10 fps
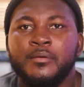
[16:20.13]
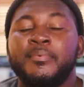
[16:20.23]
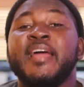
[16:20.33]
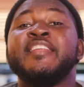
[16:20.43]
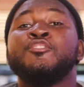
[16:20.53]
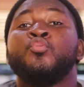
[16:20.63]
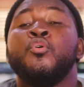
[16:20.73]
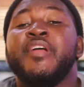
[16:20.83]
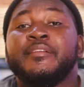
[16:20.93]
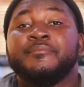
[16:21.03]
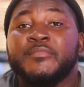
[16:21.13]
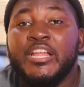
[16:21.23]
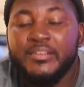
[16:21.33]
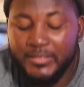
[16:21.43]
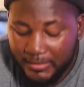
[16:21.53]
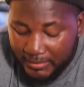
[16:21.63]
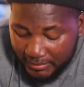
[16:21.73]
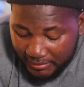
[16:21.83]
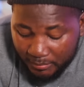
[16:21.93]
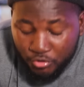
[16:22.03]
blind historian
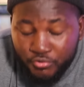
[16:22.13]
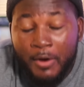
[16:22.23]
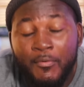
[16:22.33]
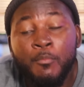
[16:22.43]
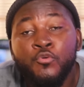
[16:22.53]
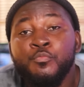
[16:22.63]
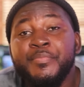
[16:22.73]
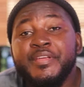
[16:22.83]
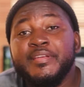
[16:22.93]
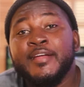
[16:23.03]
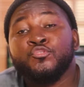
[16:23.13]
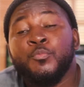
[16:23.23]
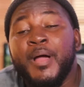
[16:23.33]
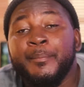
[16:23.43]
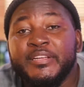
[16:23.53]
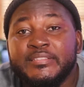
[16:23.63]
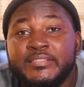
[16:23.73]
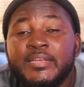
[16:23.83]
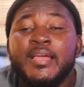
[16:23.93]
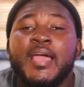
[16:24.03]
ebusua wabogumbi eno supplement
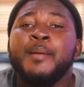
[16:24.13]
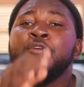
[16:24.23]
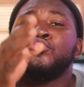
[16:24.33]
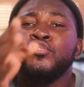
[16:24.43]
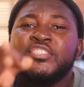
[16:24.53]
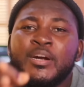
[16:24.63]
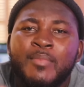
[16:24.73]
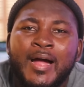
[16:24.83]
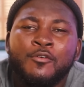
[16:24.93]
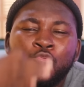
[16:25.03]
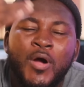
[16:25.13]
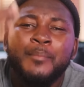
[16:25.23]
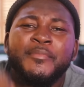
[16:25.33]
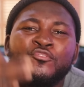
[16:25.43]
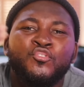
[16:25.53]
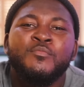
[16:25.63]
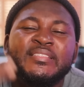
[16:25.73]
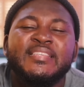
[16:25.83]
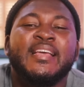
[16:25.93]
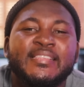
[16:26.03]
ebisu uchirim a Kwame Nkrumah
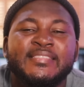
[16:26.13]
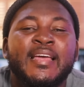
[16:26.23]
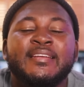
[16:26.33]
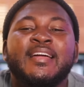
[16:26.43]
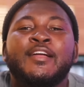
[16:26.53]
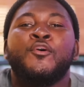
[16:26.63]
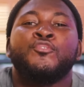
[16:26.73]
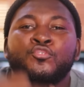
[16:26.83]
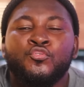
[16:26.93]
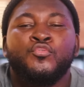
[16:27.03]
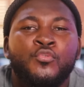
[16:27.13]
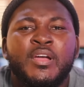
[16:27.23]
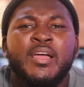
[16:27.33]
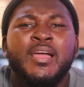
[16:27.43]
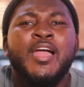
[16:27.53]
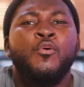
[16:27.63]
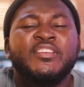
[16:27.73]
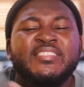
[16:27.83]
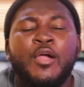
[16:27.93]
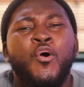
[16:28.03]
Tikese na nka ono so no I
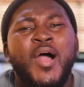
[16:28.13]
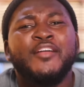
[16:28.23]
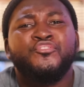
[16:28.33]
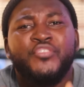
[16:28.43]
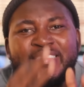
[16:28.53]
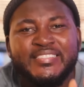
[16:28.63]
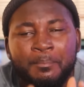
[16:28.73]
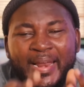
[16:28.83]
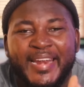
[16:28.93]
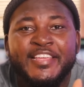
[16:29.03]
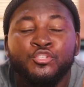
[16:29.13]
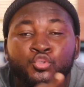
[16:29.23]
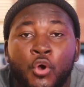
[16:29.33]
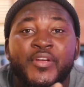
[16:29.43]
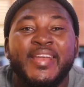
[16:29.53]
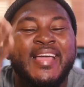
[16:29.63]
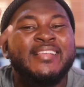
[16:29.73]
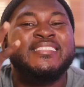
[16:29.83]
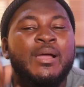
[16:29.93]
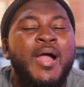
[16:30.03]
was say or address a blind historian
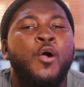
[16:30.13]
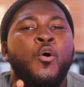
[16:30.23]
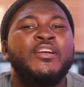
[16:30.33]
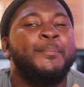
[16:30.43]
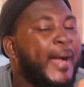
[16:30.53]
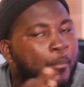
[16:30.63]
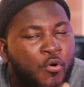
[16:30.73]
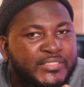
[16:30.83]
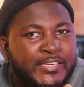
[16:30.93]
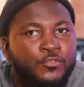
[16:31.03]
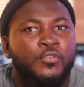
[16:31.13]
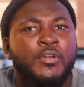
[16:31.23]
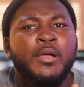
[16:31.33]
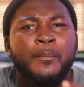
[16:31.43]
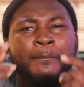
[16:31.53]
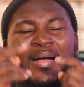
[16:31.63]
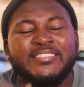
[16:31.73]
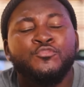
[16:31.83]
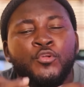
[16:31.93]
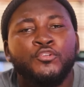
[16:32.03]
and somehow or the barbon tenor,
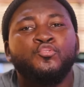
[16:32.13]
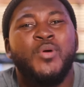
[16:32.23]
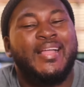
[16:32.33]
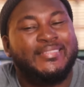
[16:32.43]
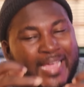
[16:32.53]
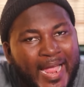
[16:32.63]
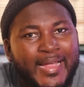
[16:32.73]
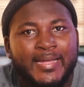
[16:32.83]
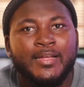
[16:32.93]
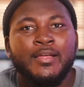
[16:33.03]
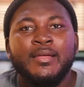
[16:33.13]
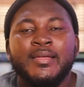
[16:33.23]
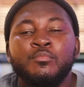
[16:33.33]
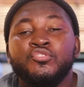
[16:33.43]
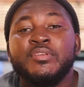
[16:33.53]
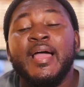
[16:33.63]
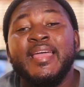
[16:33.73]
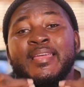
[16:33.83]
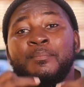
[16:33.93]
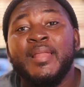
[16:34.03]
but not to attack a busia
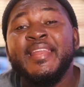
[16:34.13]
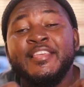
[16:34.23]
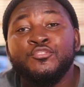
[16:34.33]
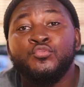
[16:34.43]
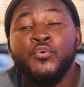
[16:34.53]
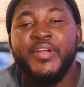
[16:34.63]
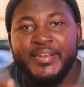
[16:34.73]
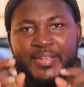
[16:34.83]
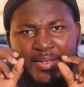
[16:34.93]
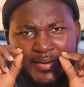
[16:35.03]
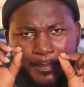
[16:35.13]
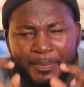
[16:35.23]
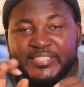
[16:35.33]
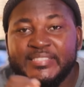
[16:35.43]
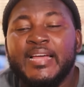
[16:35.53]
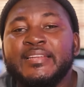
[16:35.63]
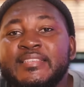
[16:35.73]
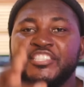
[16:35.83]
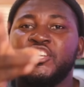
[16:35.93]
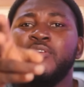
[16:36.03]
a blind historian, the
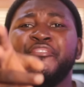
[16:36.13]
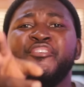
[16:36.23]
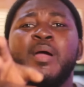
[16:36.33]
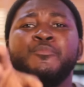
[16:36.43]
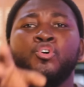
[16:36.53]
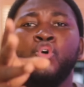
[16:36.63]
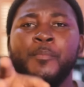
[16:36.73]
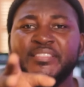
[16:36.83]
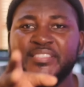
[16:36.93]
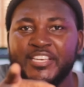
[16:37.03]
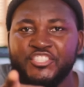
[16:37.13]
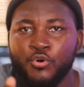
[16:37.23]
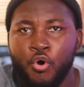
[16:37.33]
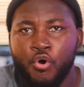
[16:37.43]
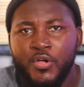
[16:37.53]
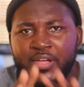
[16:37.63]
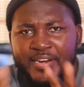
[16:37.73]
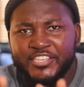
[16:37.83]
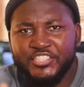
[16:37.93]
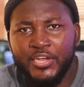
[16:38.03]
personality. Shall I dream your comment section? Or
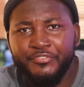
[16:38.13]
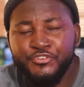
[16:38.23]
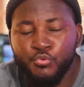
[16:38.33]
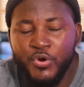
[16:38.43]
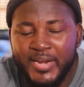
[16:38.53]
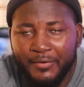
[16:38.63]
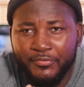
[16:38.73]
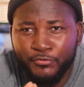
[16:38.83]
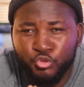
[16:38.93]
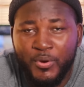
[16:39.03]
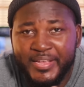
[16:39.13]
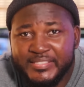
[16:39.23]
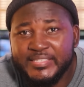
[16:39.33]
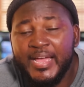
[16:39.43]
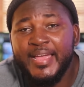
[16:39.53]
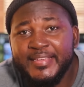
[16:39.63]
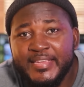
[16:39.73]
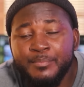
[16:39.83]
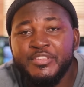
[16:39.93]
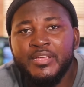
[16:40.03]
let's share video with Nafu Frosso and Sa and
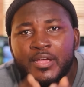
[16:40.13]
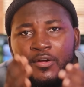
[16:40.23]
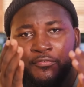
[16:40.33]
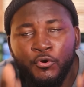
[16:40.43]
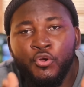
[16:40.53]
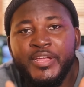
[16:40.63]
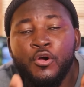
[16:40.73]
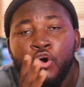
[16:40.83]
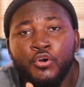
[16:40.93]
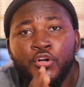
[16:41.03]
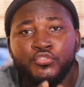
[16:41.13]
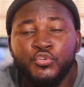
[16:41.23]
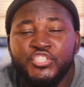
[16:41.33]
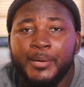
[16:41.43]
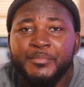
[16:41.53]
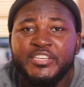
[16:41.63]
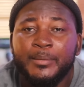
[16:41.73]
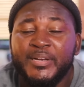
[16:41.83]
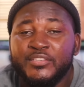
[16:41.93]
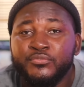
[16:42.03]
KB. Follow him on all social media
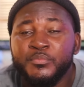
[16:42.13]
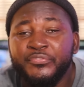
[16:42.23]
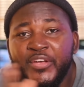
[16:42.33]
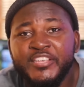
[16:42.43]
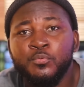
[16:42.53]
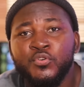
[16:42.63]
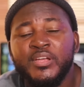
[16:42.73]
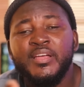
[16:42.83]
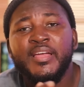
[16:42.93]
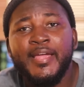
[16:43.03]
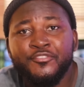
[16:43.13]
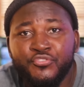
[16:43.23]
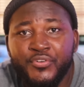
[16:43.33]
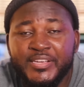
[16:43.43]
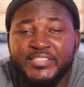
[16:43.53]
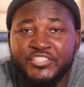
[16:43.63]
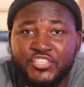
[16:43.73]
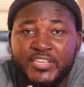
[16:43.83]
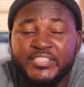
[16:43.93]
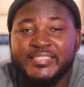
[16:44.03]
platforms Facebook,
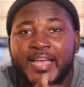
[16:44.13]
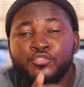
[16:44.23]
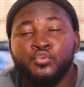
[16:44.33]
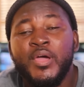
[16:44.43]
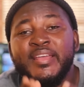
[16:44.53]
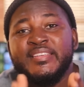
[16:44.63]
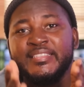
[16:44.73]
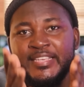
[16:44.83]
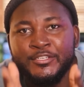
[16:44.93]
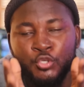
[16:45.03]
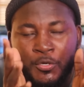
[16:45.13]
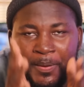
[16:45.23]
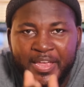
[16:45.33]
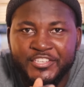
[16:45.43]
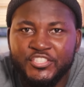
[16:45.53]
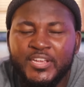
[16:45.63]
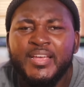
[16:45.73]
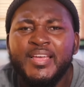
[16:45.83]
TRENDSGH, Sasso and your TikTok page,